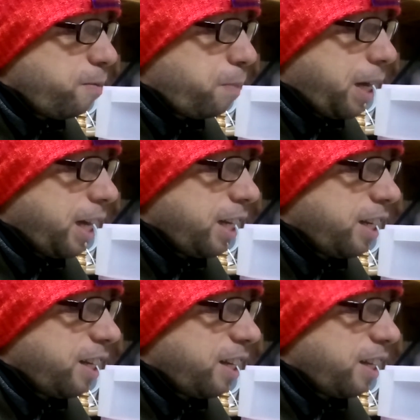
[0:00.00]
But
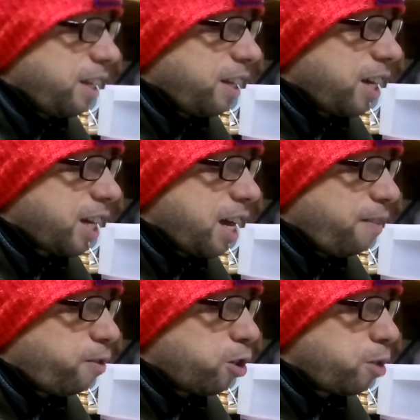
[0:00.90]
I kind
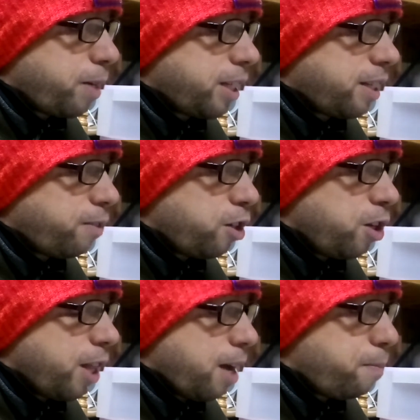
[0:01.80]
of force myself to
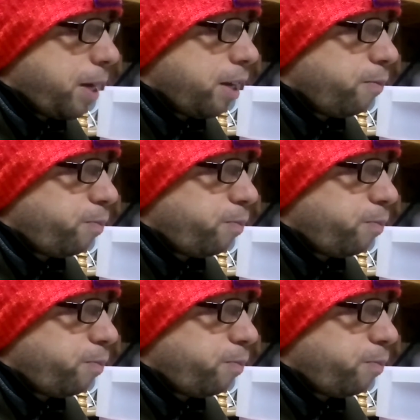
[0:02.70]
do that. But